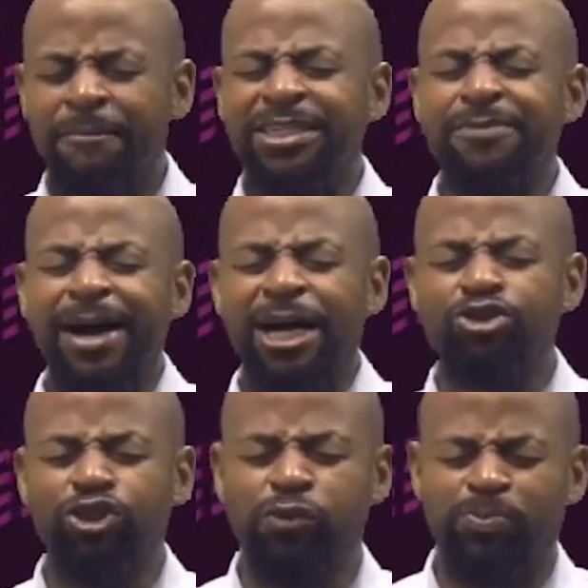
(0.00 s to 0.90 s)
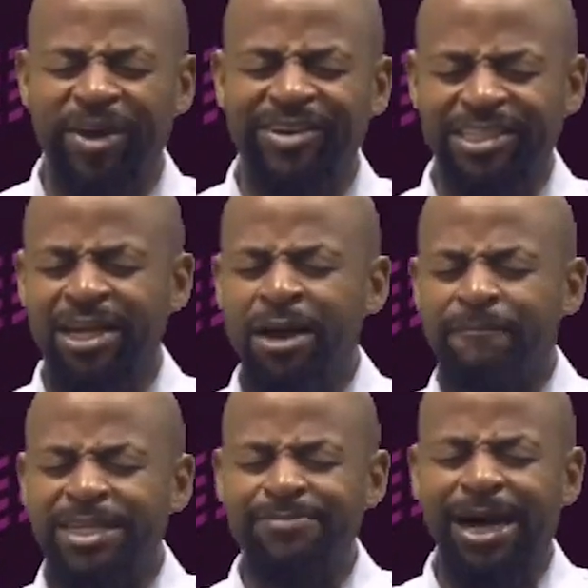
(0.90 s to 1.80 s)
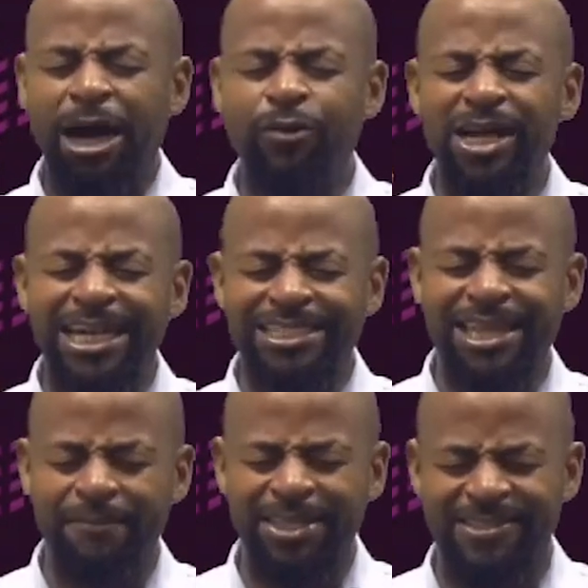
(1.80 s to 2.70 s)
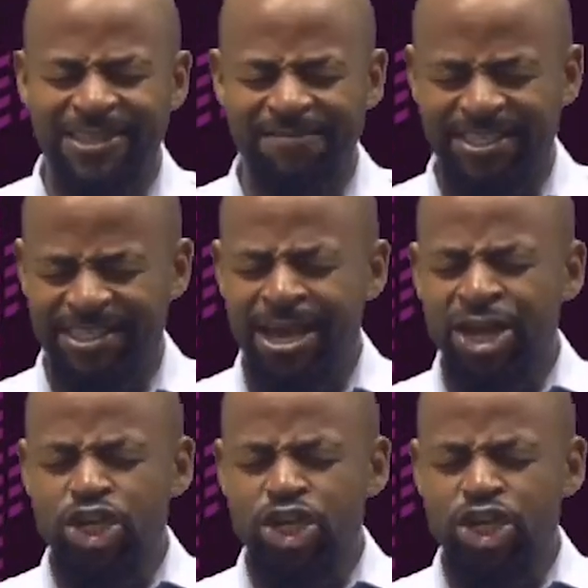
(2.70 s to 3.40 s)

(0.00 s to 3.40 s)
your spirit will lead them in service.